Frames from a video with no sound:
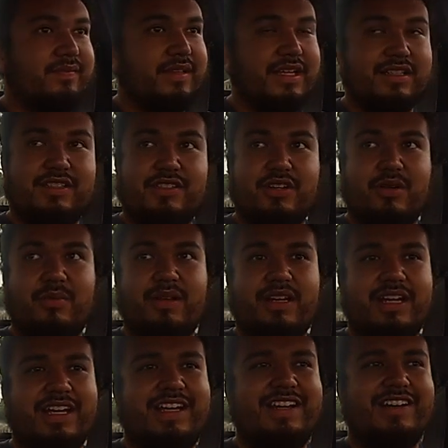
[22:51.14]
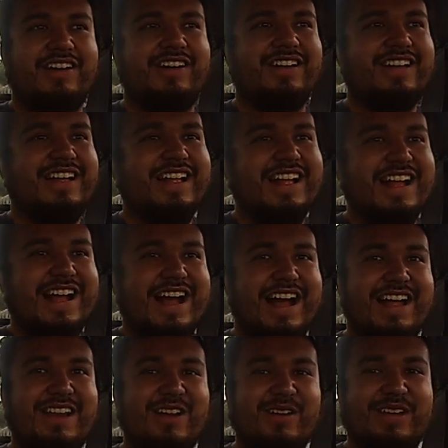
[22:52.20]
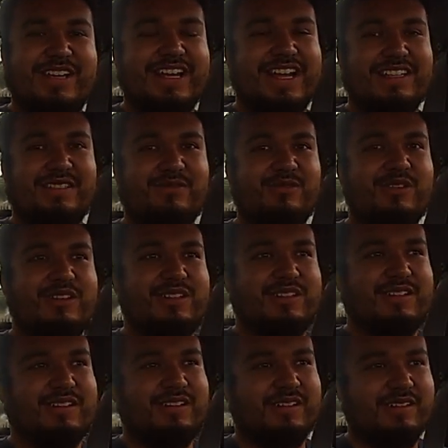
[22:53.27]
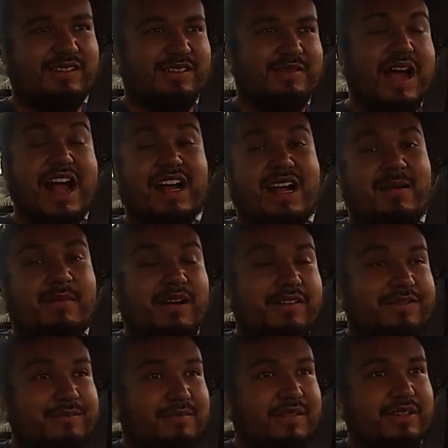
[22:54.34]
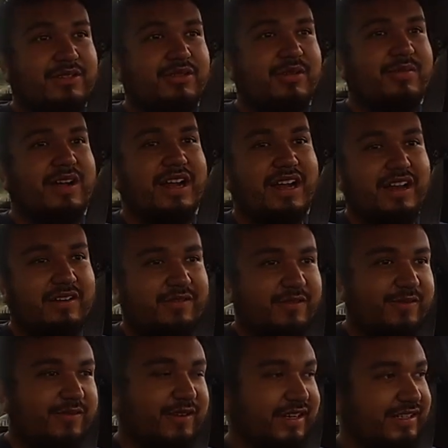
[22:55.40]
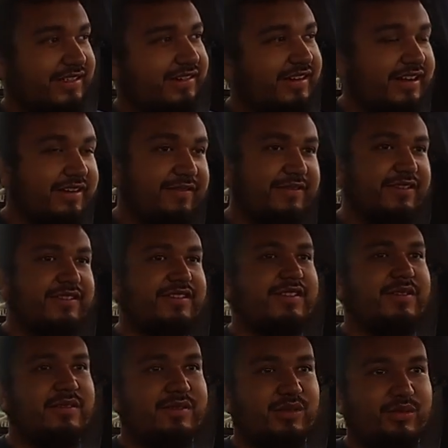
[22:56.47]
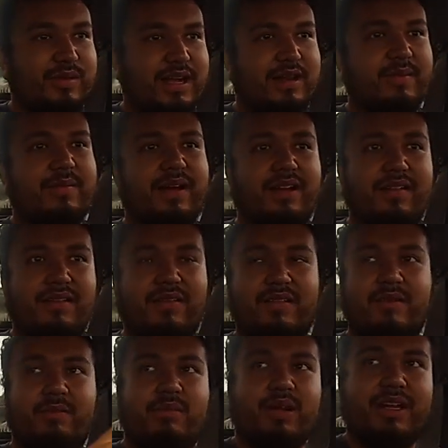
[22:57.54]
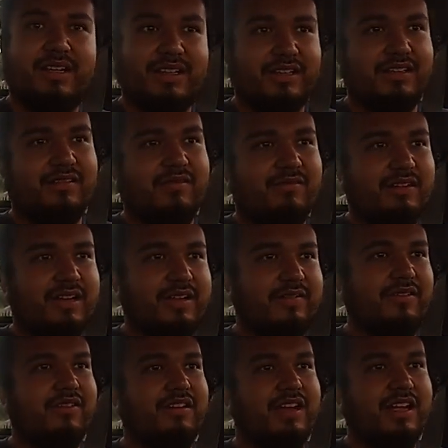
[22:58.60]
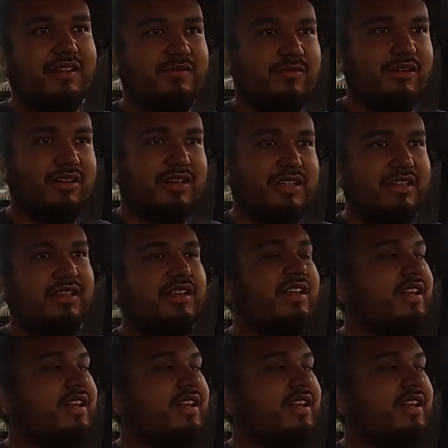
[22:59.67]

Exterminator. I know he has one of the. I got the trimmer. I got it for free, so I didn't feel too bad about it breaking or whatever, not working.